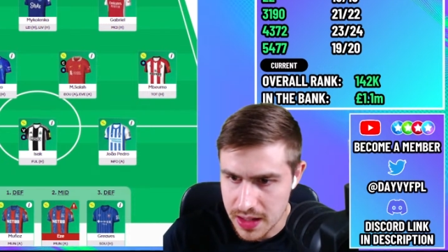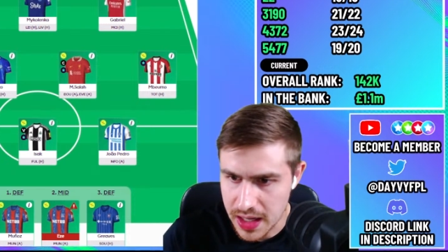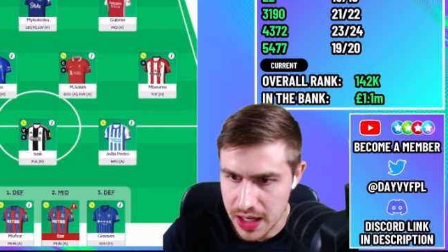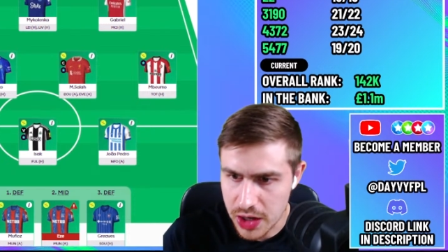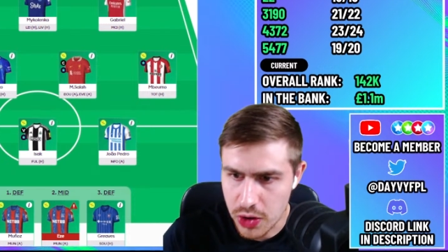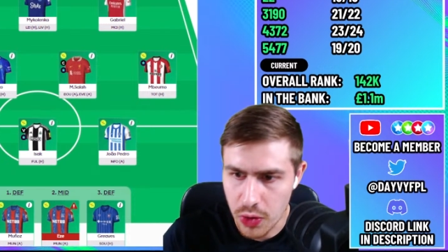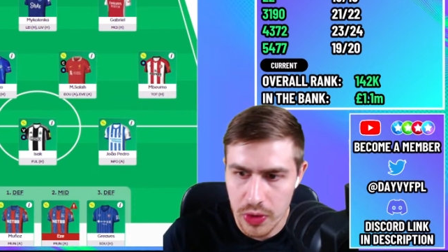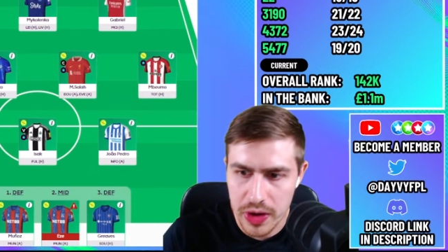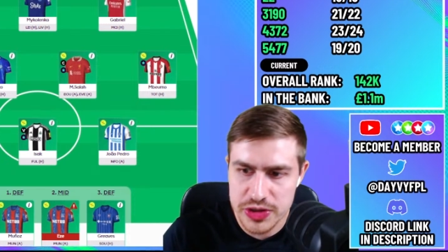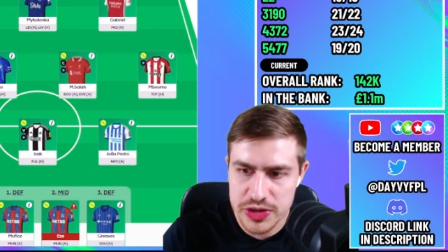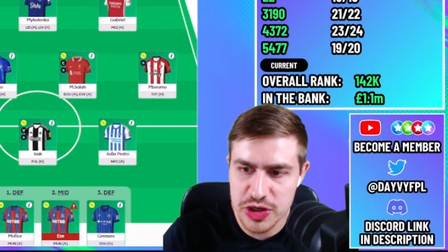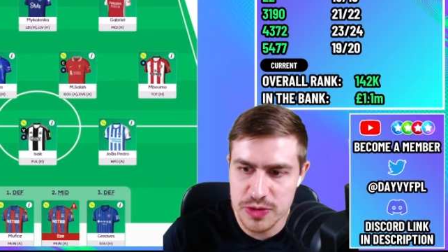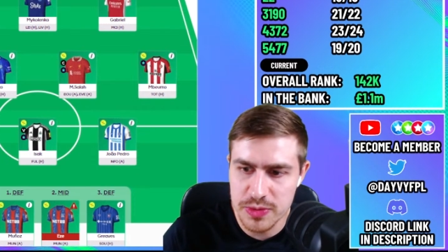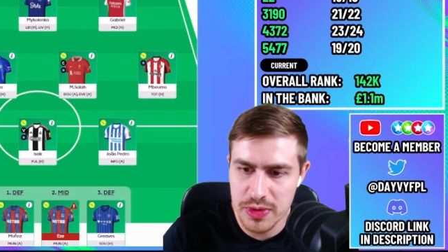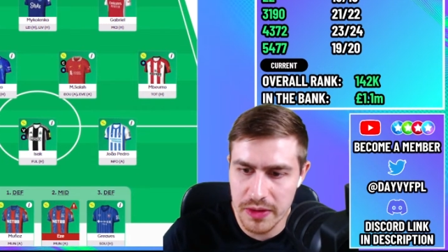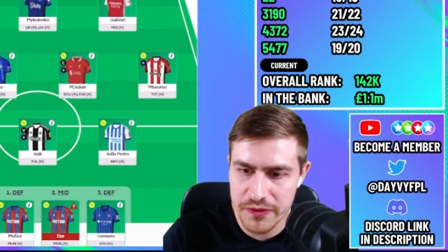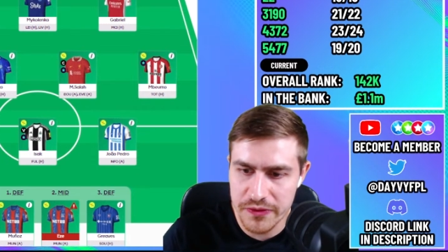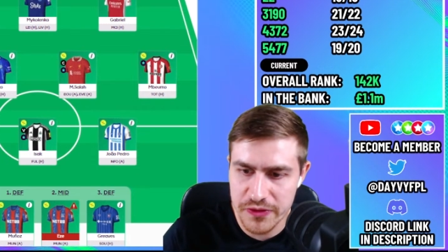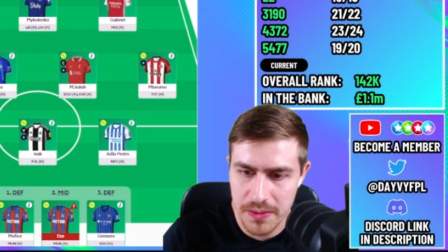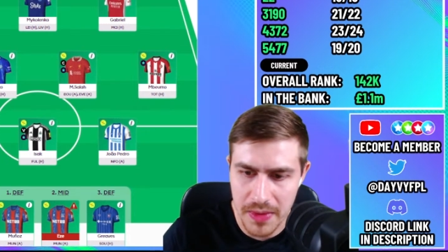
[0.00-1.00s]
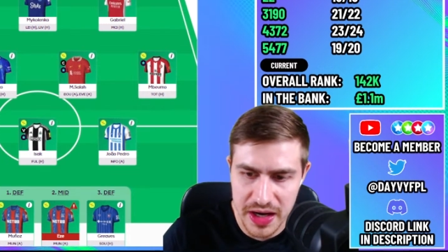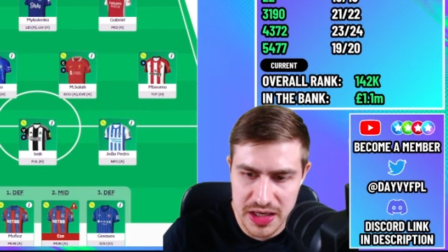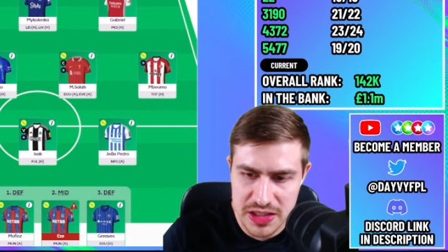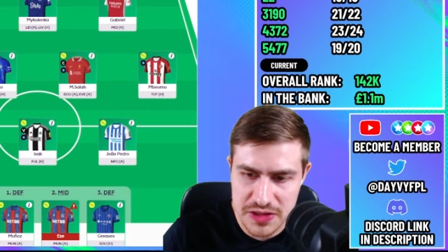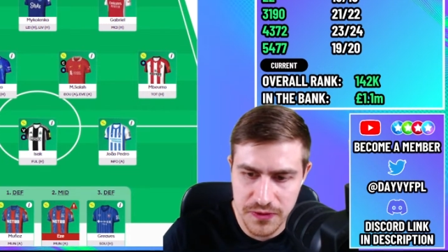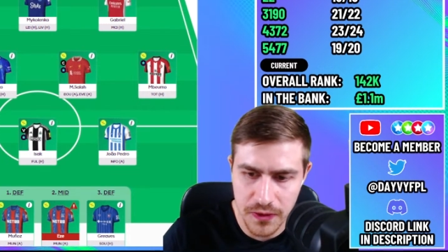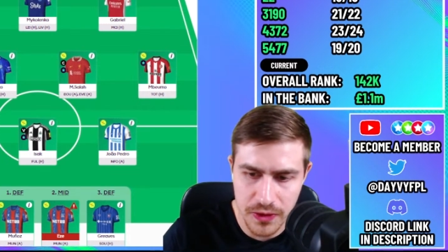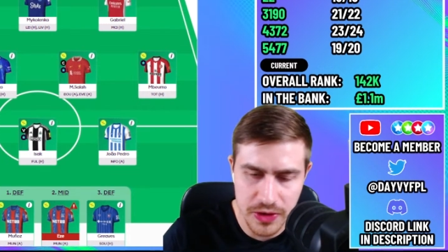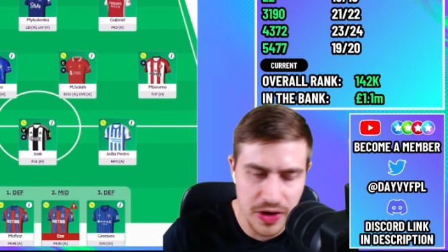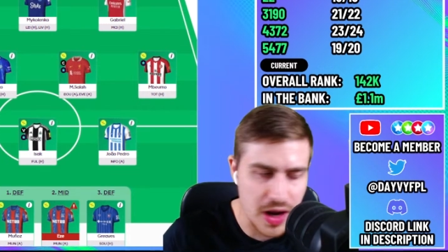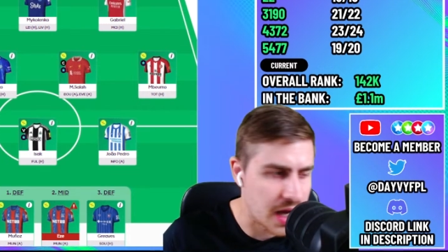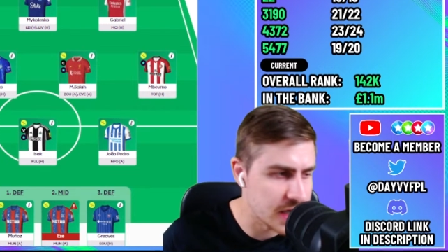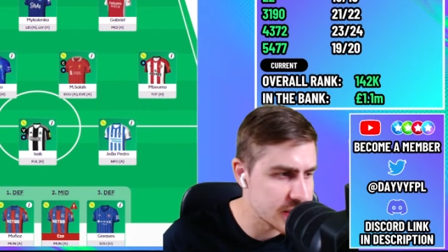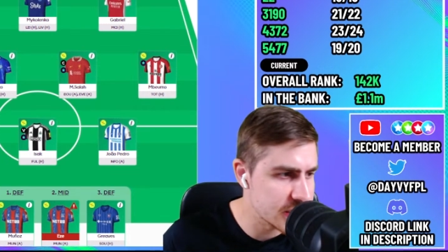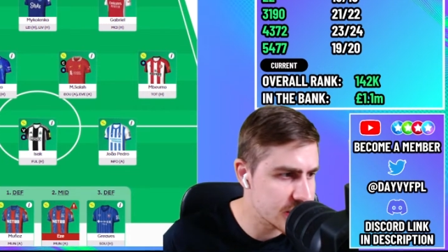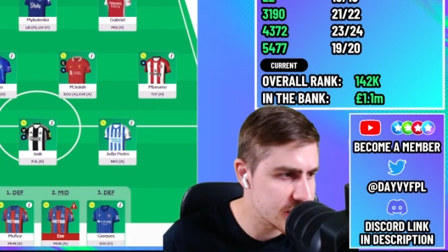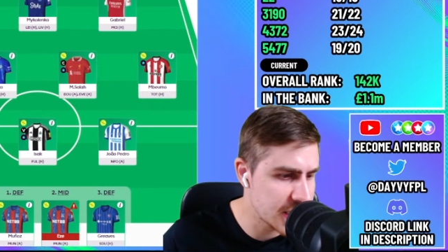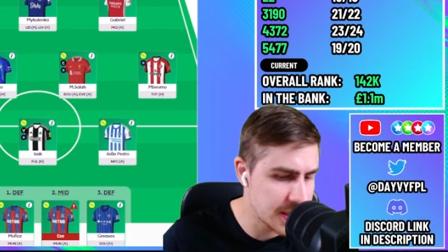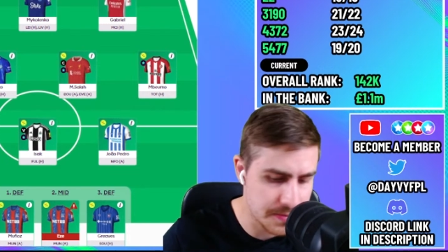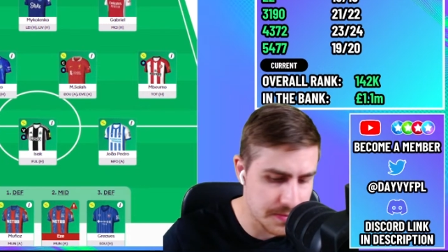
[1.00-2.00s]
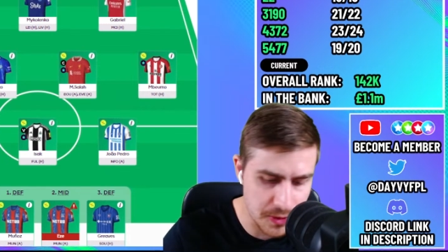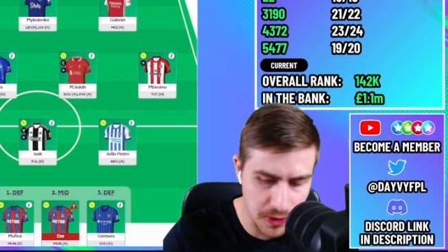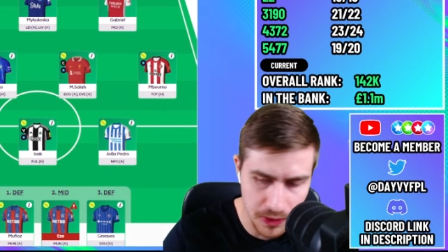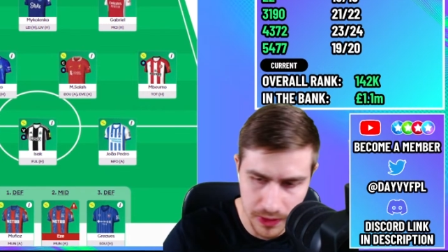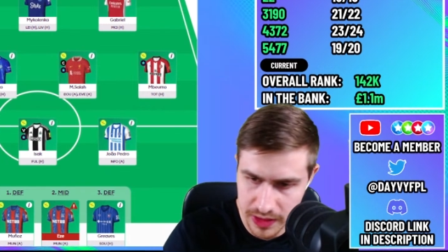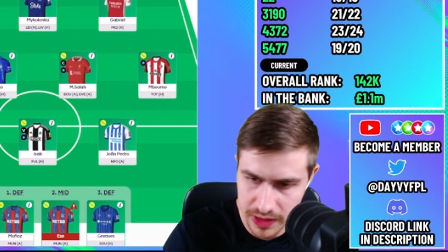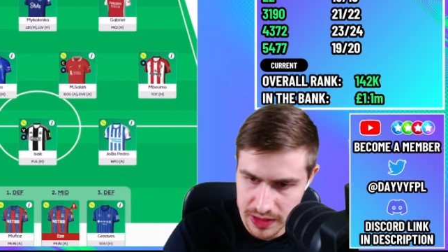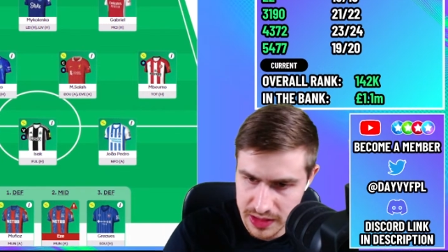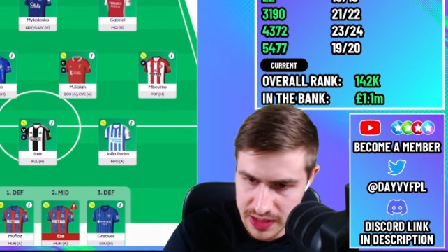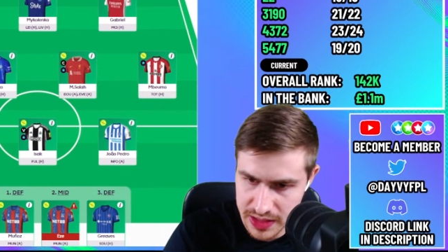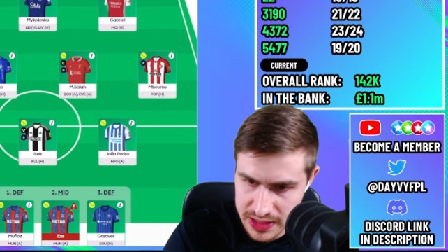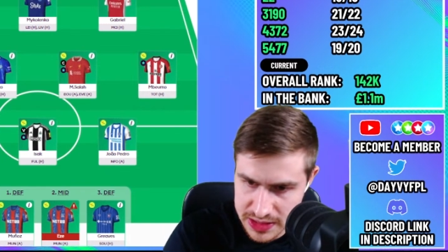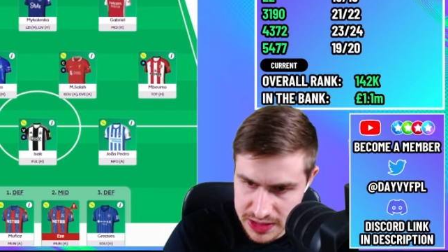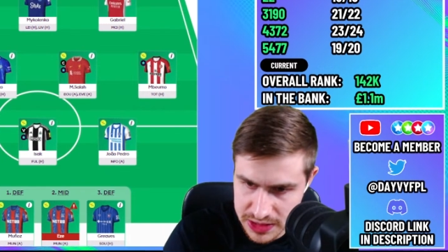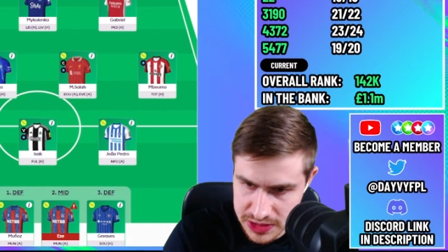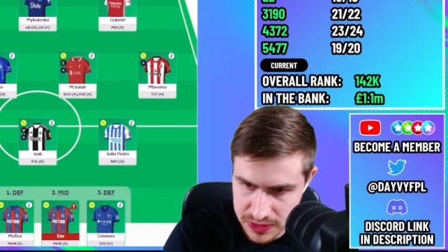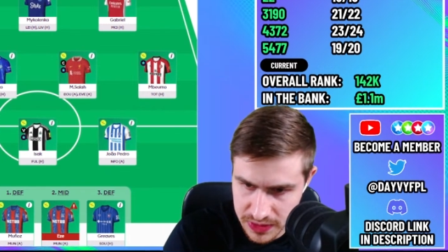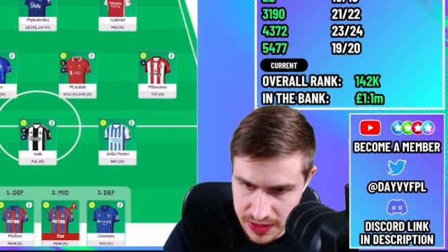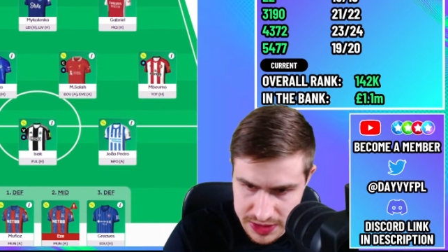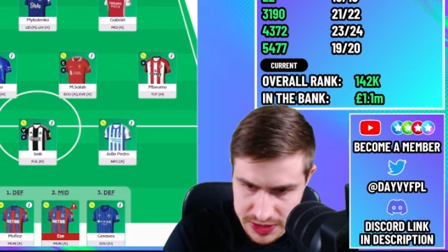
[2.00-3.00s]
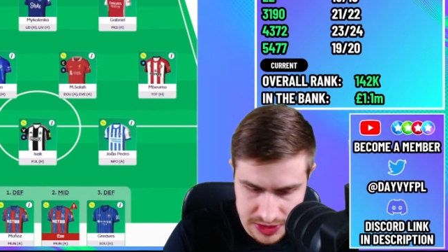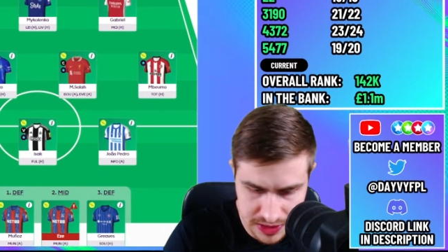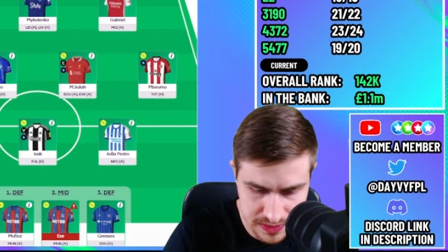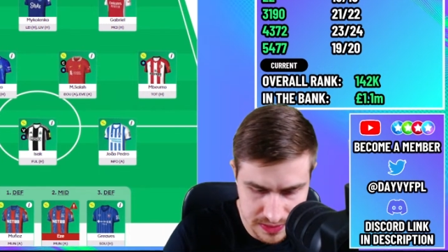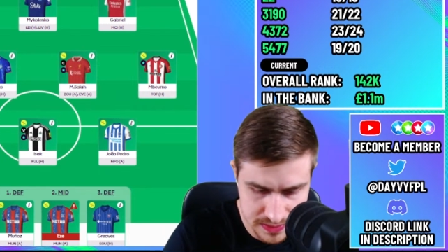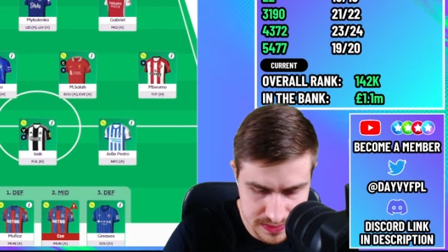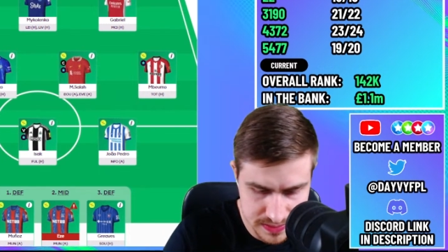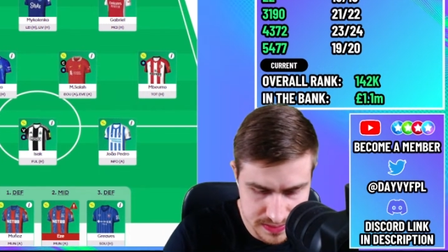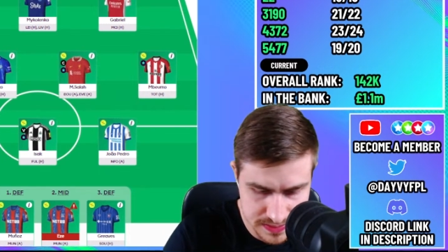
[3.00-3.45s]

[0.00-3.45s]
Gordon to Boomer from -4. No, I just keep Gordon in that situation.